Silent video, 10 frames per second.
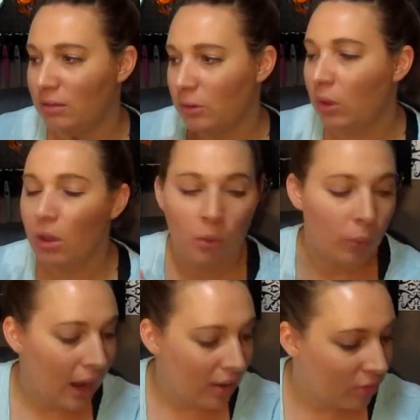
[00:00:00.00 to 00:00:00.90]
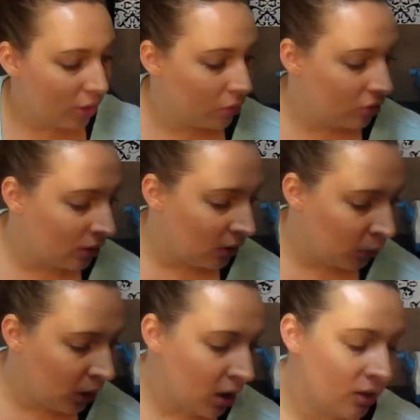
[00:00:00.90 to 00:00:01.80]
So we have those, and then
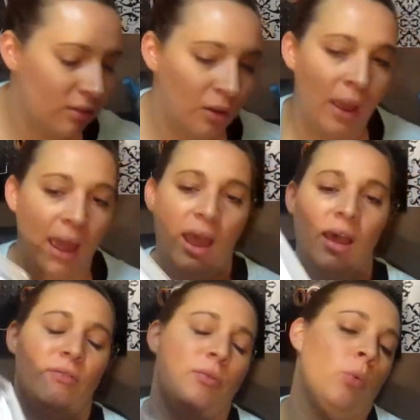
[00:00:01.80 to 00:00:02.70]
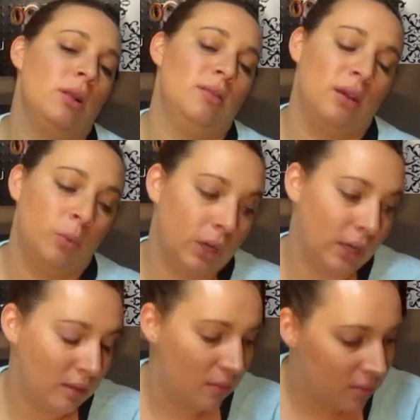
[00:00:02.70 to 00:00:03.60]
we also have ones that we're
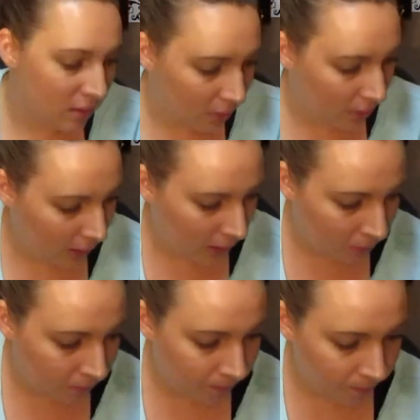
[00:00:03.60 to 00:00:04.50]
considering